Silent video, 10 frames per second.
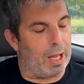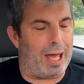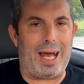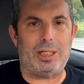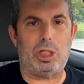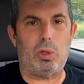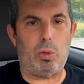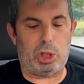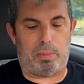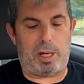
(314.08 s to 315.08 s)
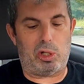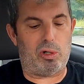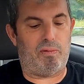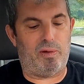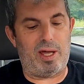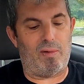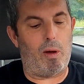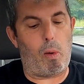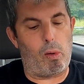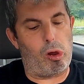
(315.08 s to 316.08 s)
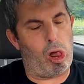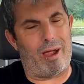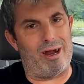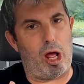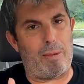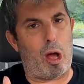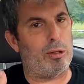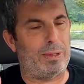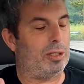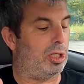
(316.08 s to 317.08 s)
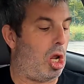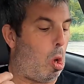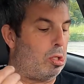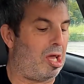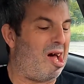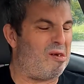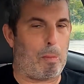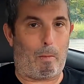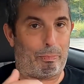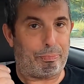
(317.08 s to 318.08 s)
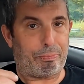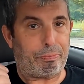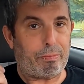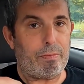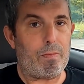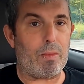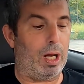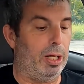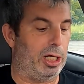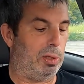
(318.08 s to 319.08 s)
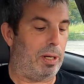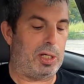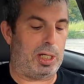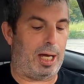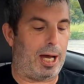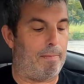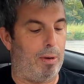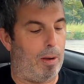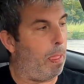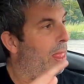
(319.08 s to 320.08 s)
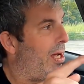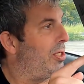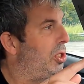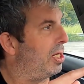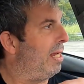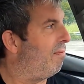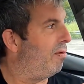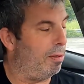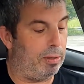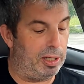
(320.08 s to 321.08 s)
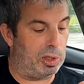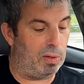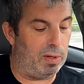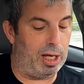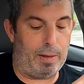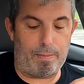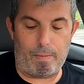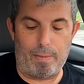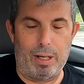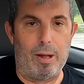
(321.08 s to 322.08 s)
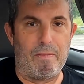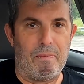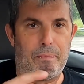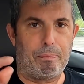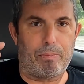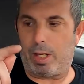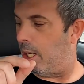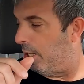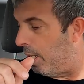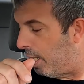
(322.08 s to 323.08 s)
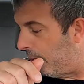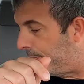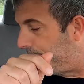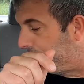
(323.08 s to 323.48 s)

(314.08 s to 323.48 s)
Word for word: It has its own special flavor. And I'm, I'm not saying it was hot, like spicy hot, but I just came from the place over there and uh,